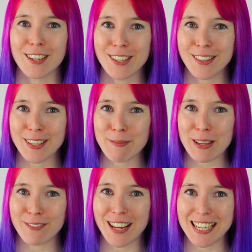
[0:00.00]
A good thing
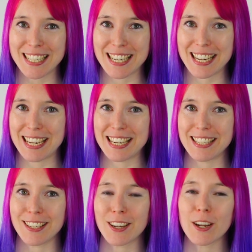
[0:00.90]
about the Flex ticket
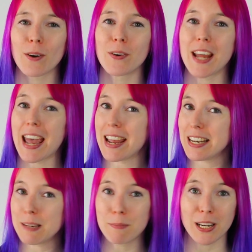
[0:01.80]
is you can go on
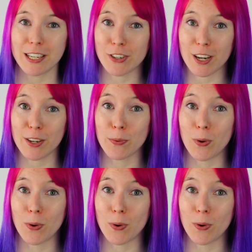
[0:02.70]
any bullet train you